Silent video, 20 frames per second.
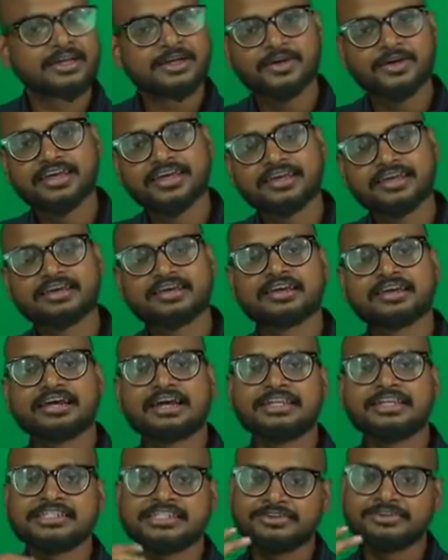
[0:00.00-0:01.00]
Okay,
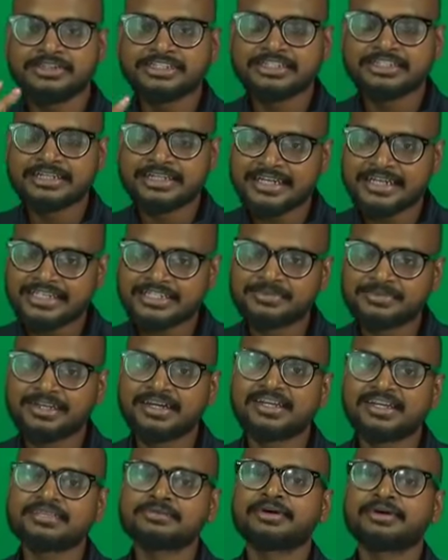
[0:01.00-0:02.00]
and GOC in reaction
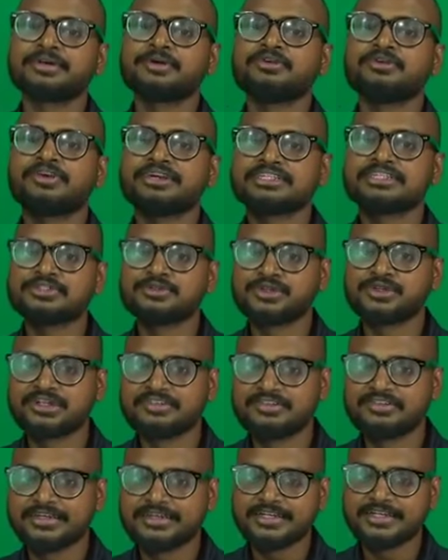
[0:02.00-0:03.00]
mechanism I know what is
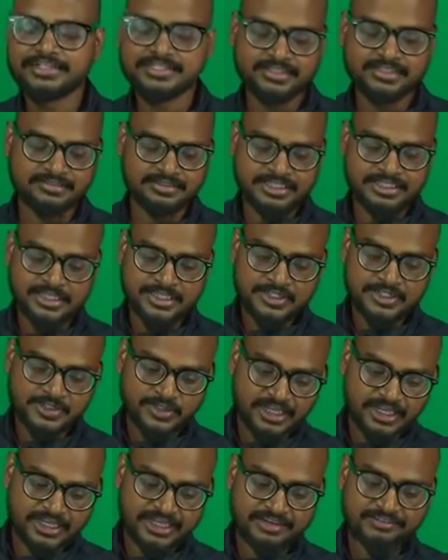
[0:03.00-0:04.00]
nucleophilic addition. So
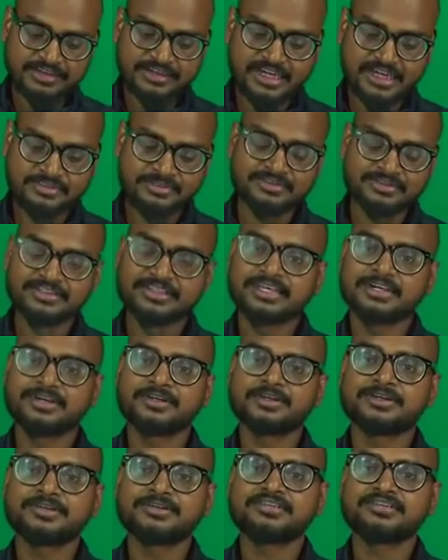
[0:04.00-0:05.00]
I have a carbon with
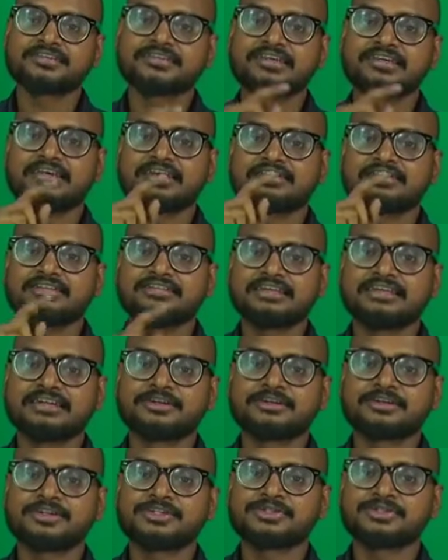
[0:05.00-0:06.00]
electrons. These
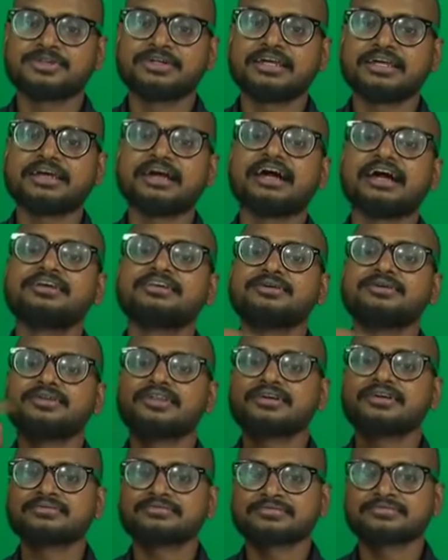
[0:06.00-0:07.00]
electrons should add to
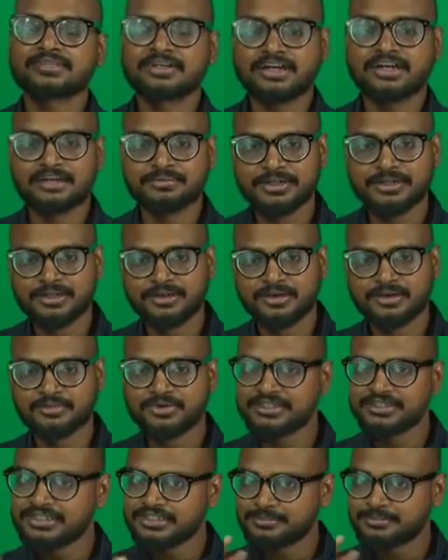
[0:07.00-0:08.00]
the carbonyl
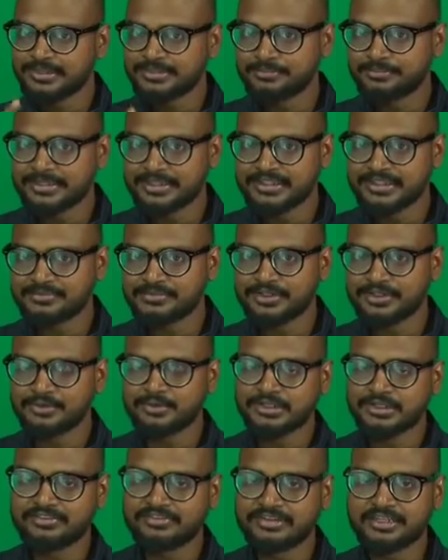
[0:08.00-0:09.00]
compound. This is but nothing but
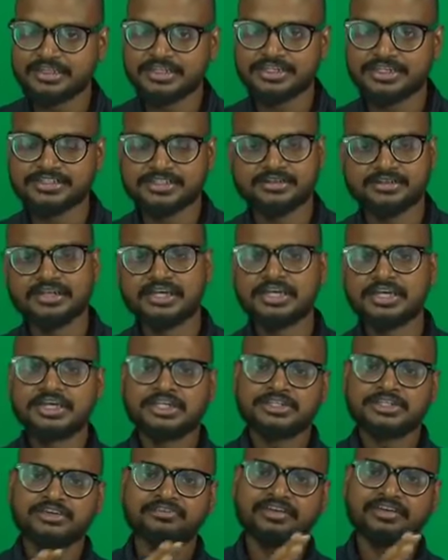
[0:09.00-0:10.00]
nucleophilic addition.
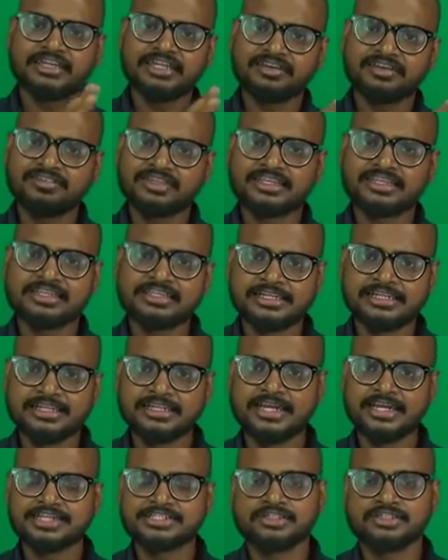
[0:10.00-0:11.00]
So whenever there is a
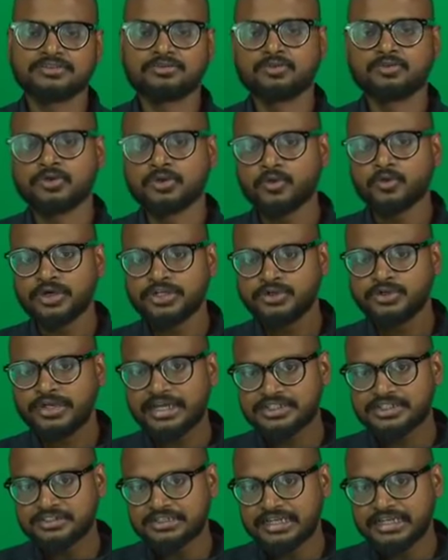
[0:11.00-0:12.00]
reaction, what you
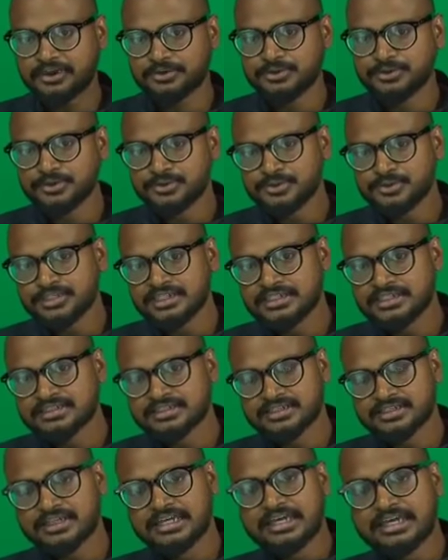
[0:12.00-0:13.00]
actually have to do
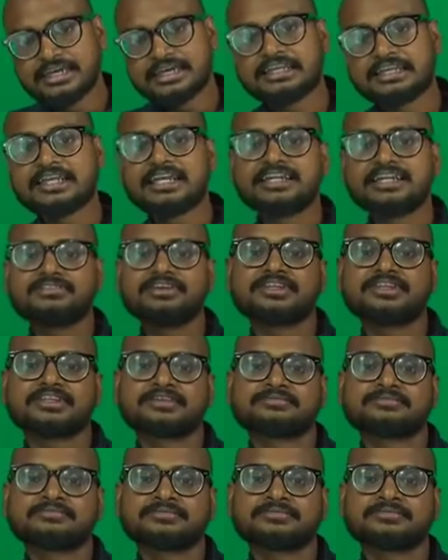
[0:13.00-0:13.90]
is relate with